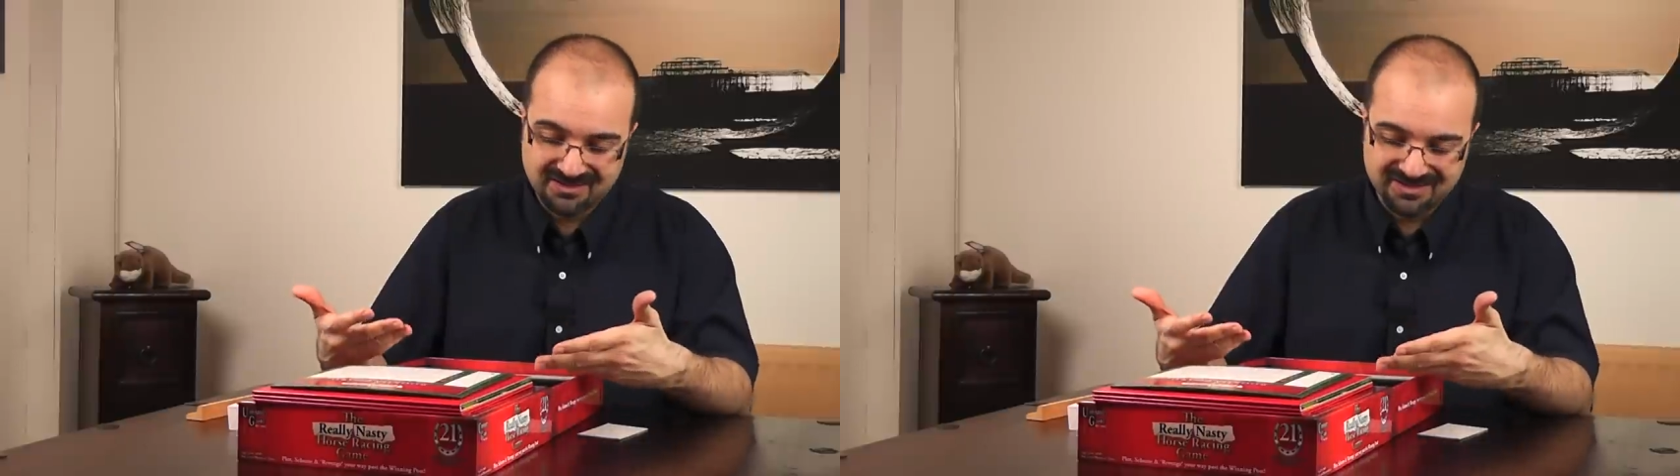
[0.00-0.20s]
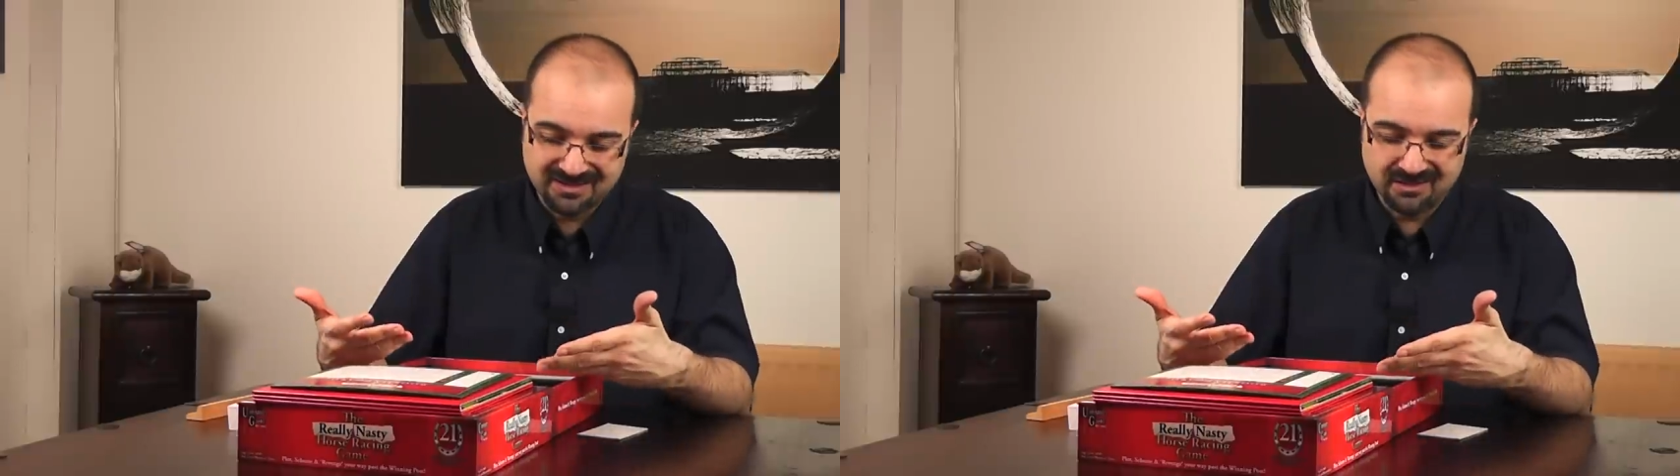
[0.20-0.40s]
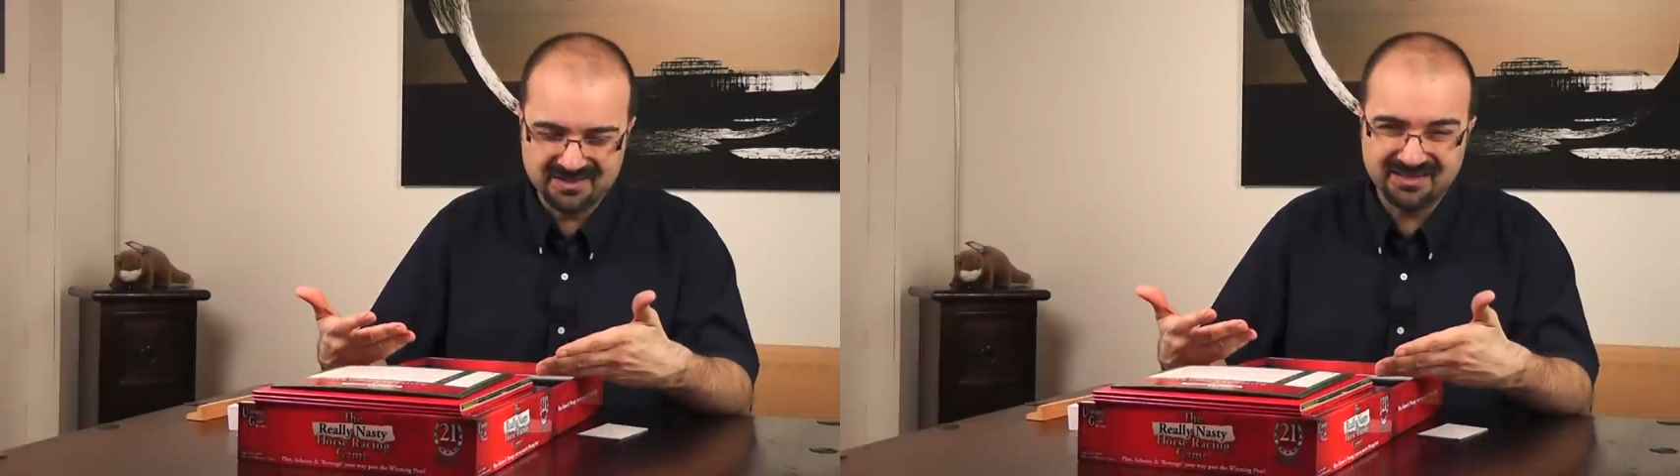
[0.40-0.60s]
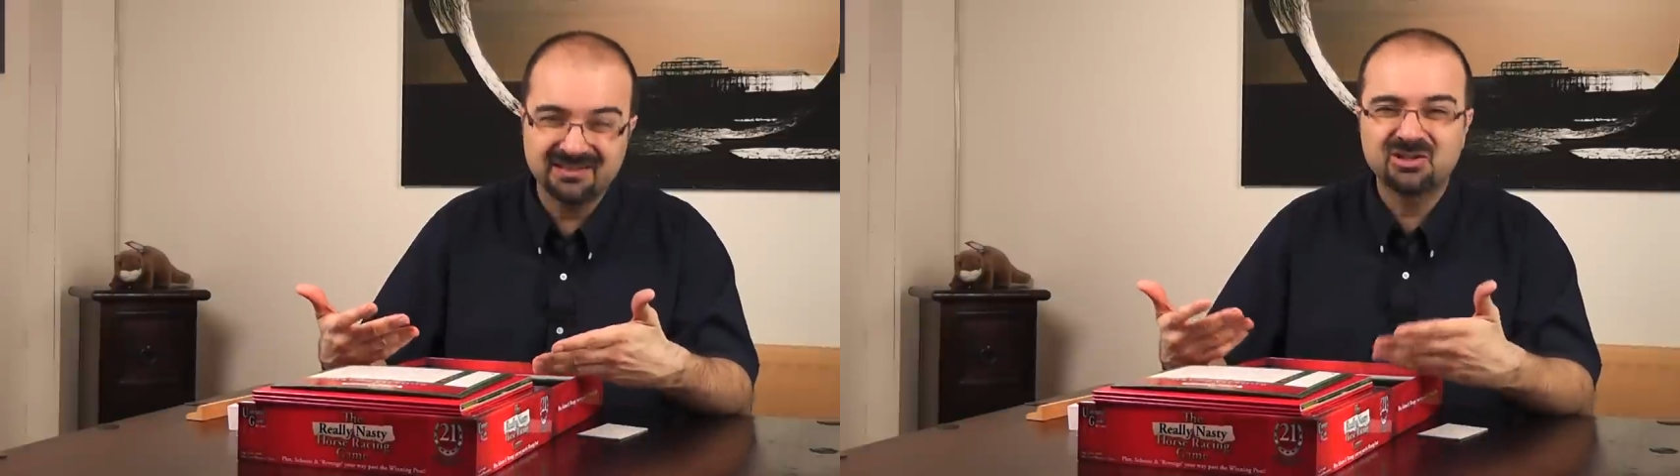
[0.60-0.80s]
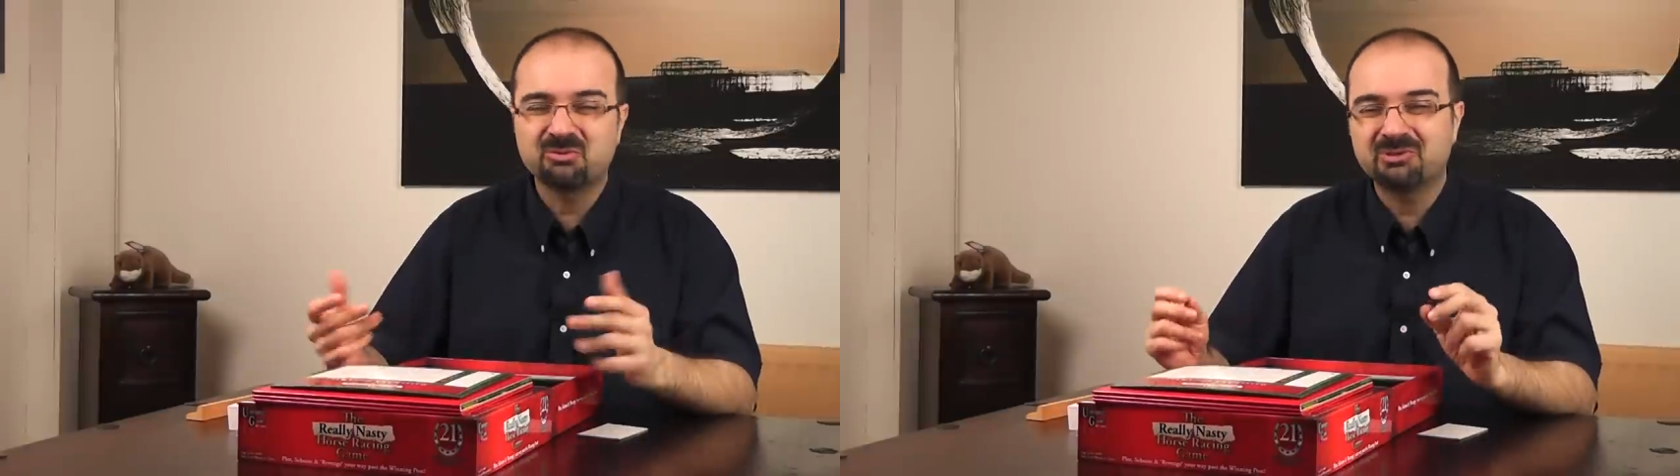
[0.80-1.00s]
The cards are
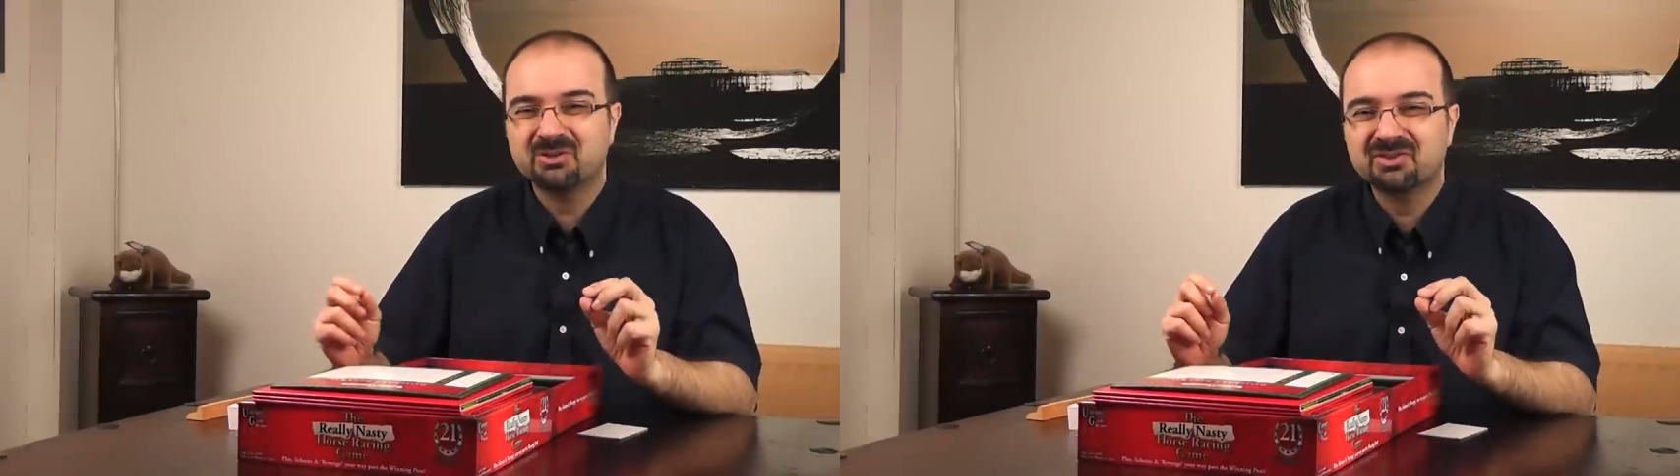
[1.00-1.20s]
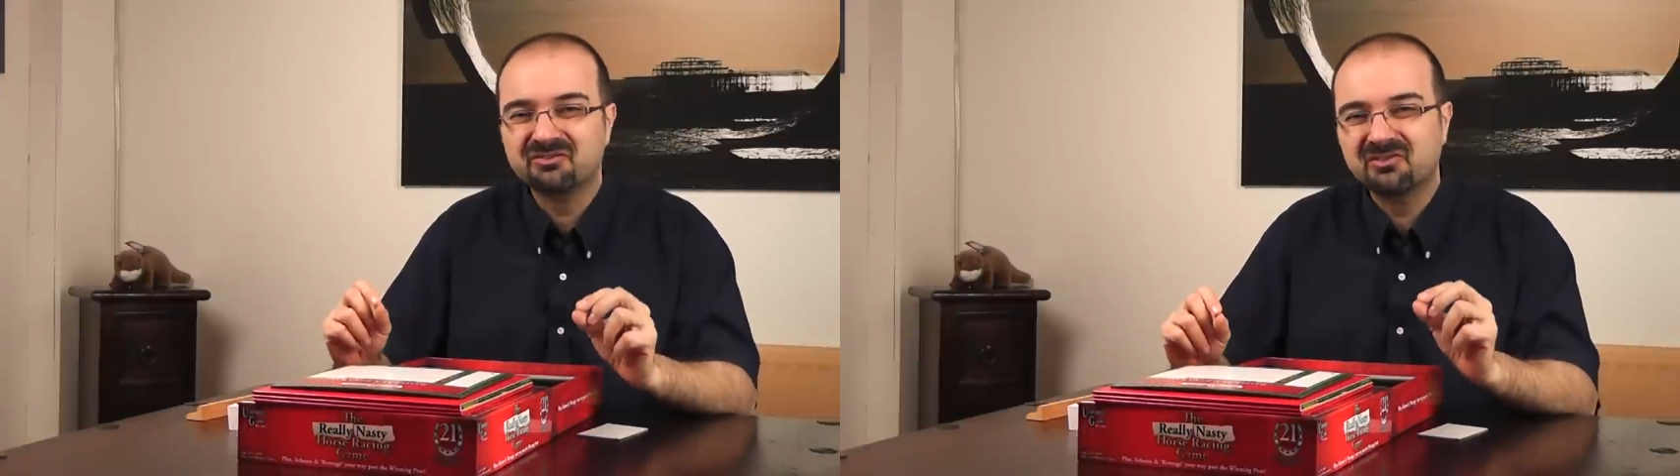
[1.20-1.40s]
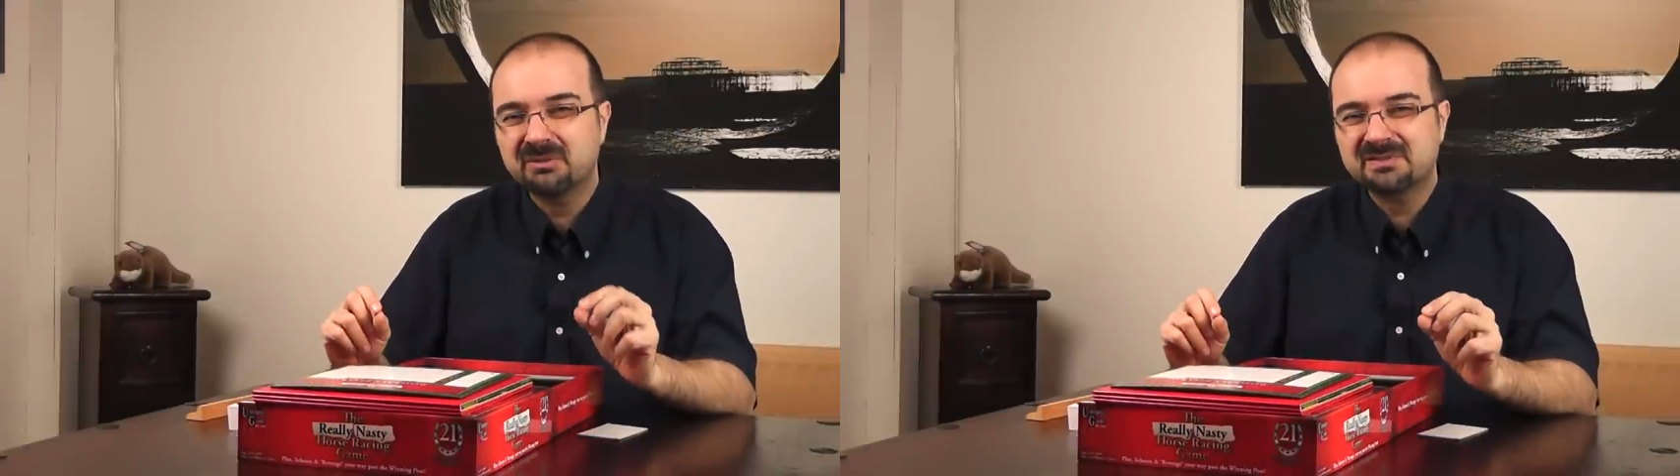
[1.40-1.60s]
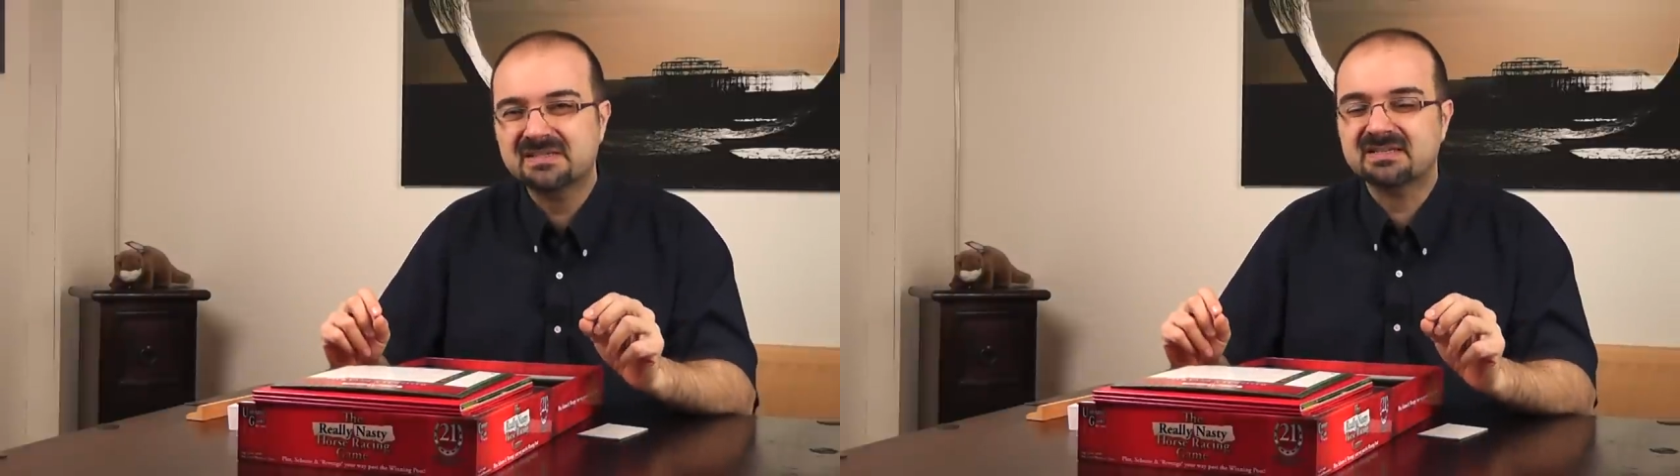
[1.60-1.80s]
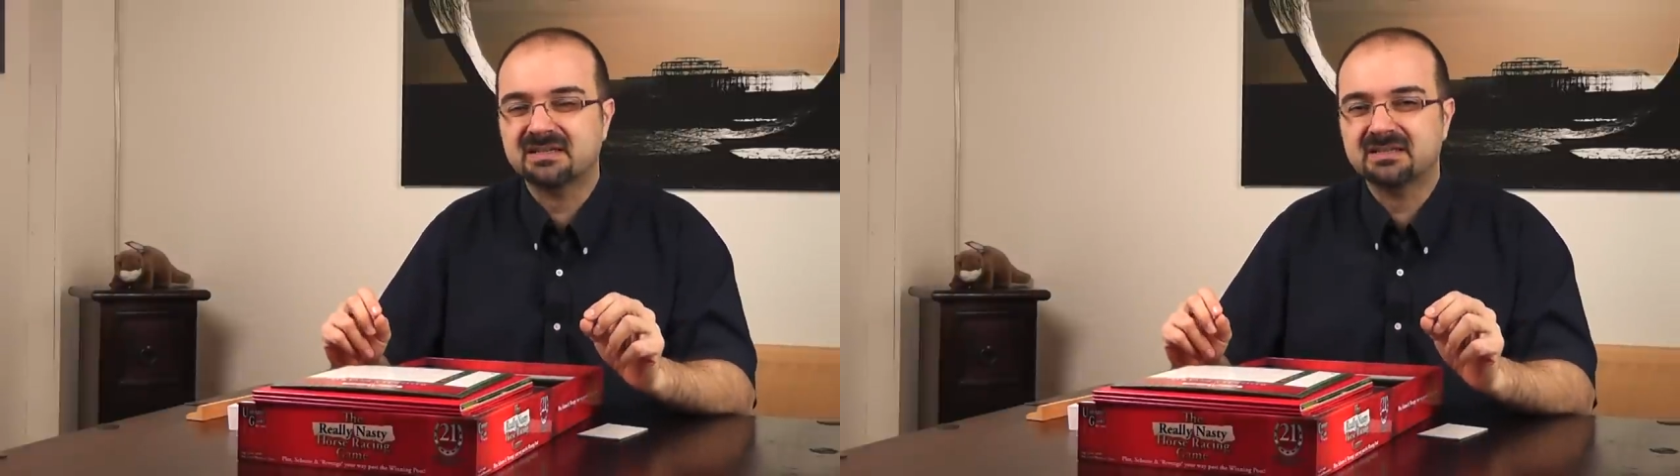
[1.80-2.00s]
a little bit on the flimsy
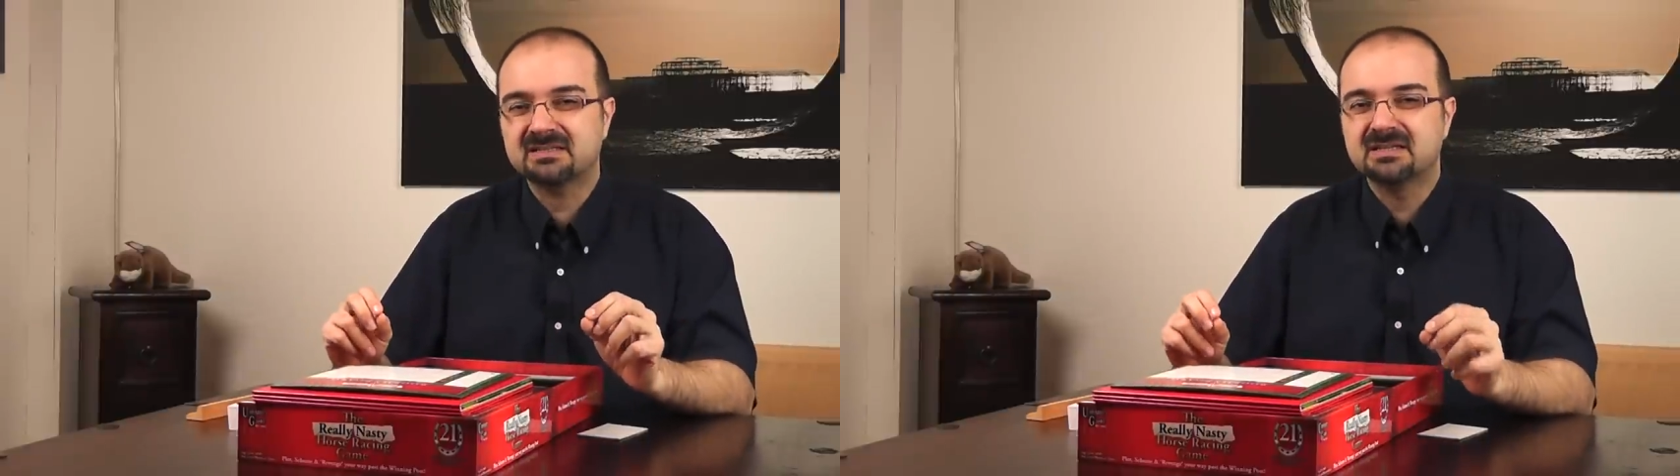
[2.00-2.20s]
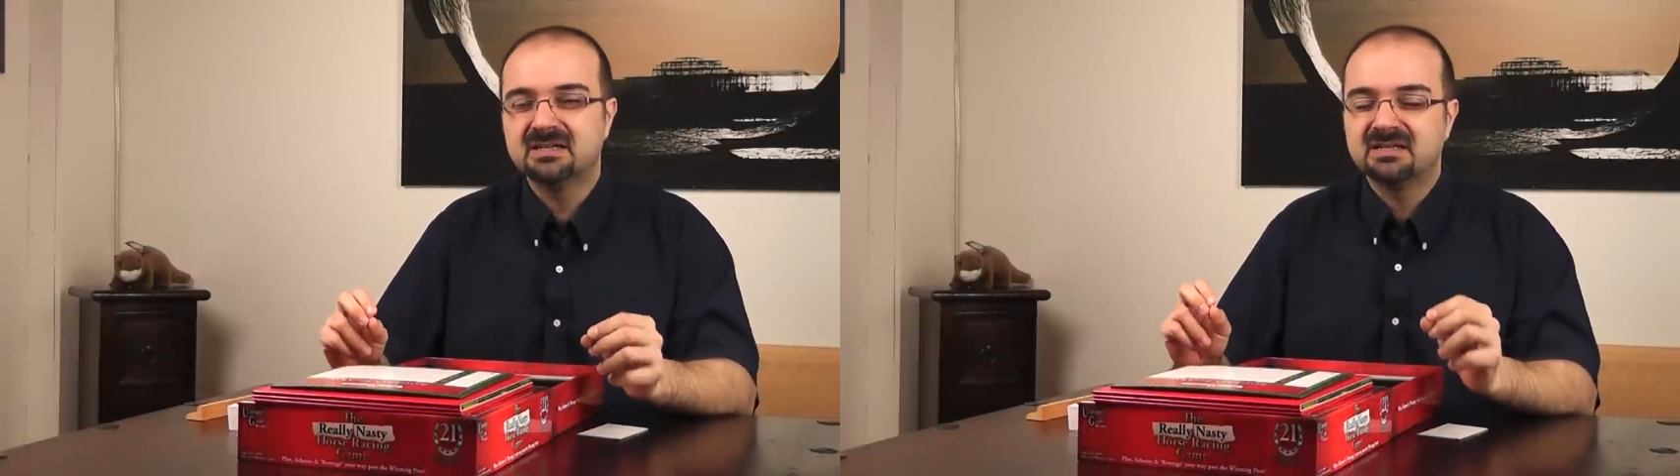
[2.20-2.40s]
side.